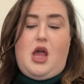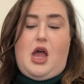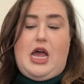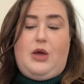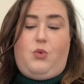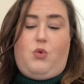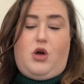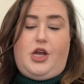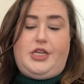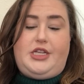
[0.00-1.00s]
I
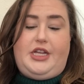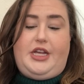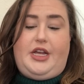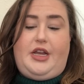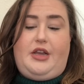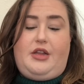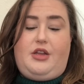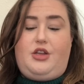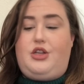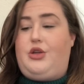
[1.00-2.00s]
wanted
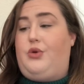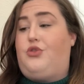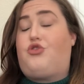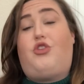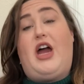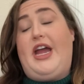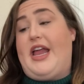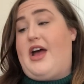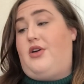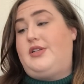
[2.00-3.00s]
to try it
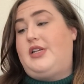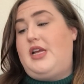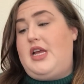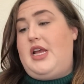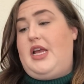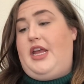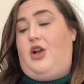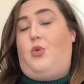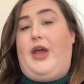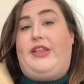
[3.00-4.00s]
out in
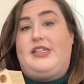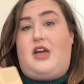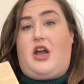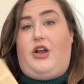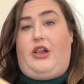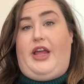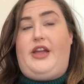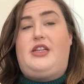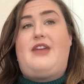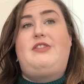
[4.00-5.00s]
a way that's not gonna like,
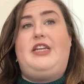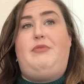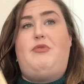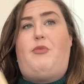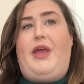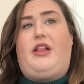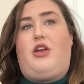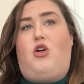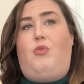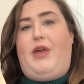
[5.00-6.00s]
because I've seen people make like
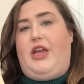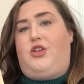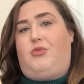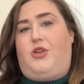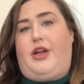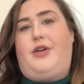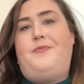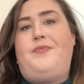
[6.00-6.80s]
homemade turmeric